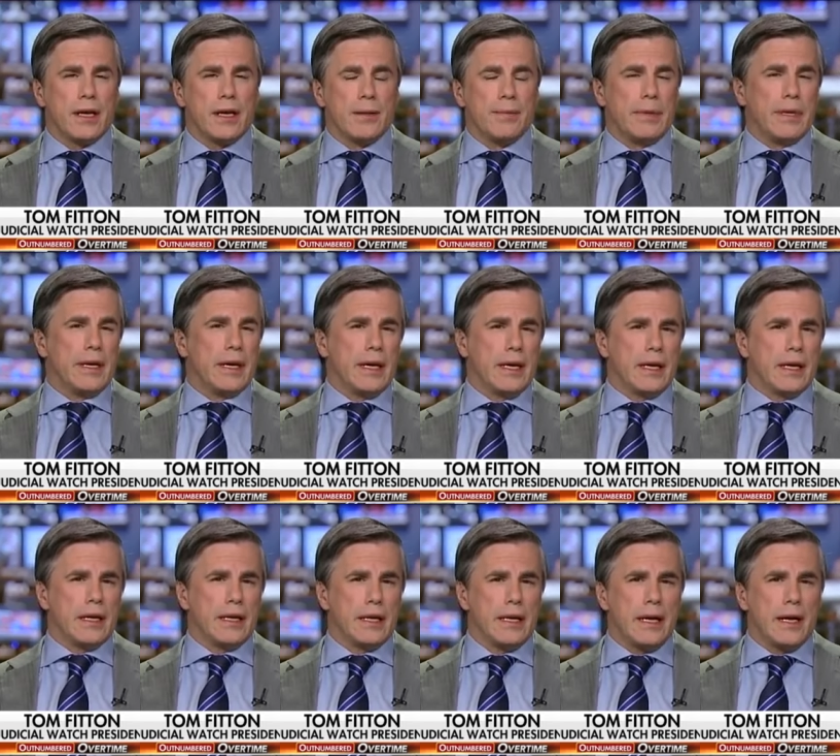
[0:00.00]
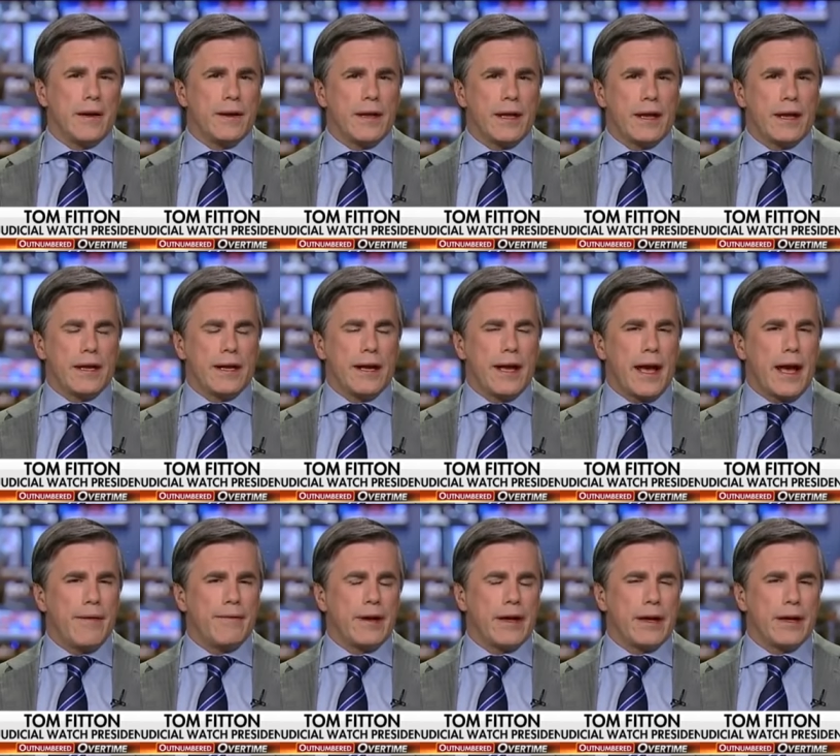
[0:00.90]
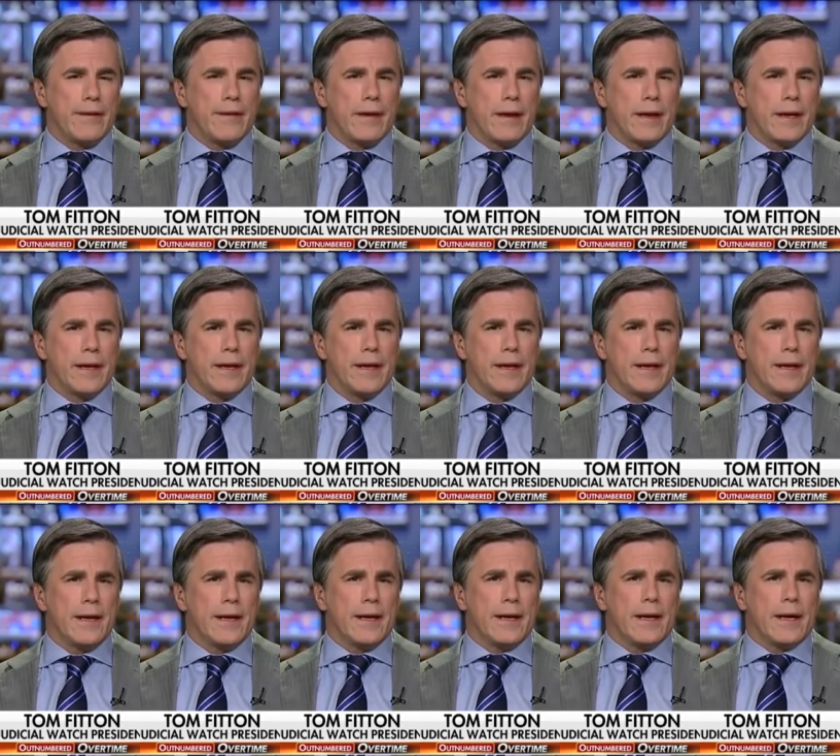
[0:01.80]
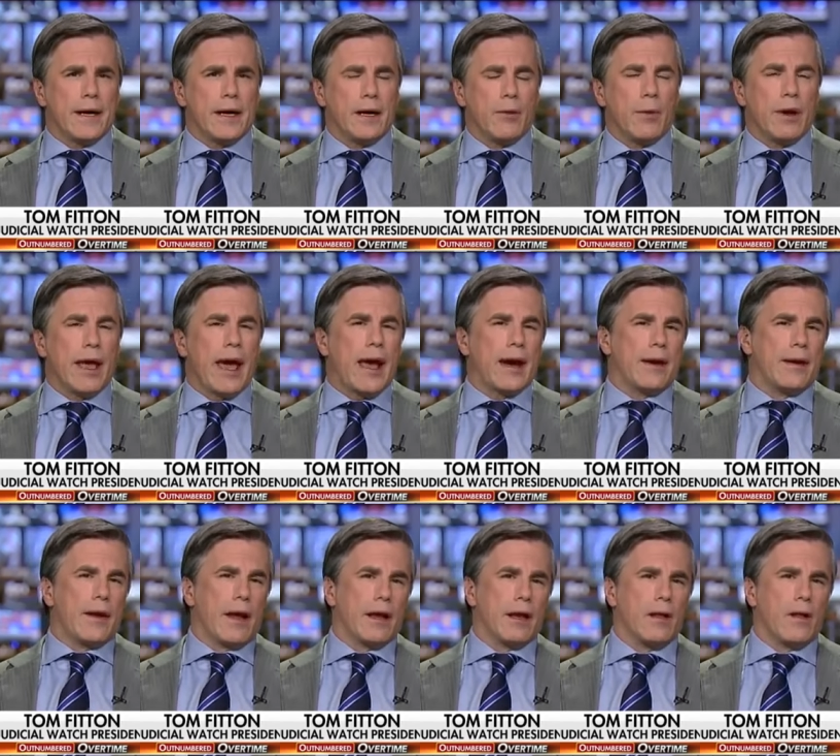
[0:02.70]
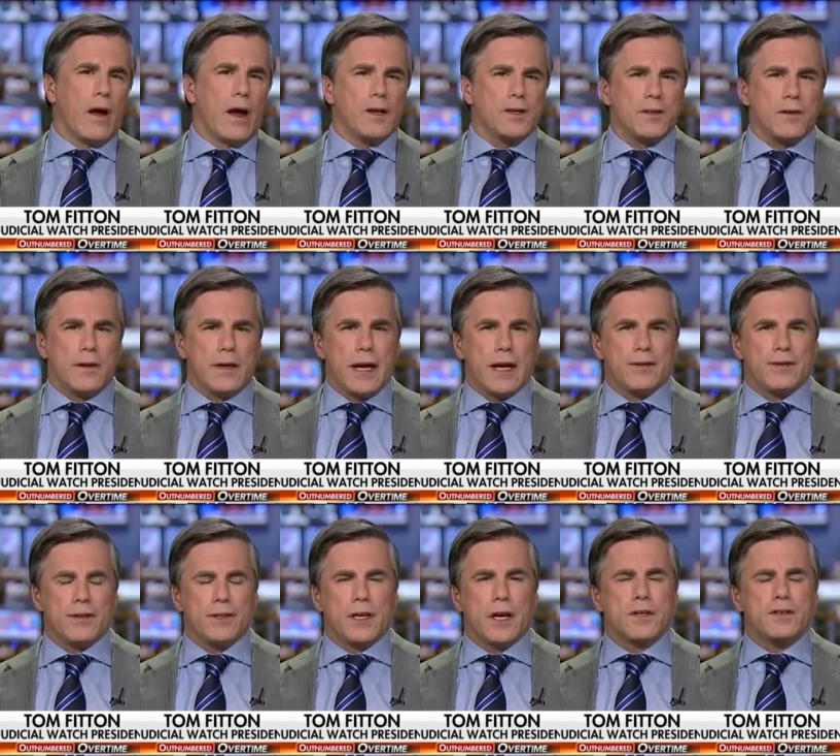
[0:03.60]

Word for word: at the beginning of the year they didn't have anything. Uh, we had another lawsuit against the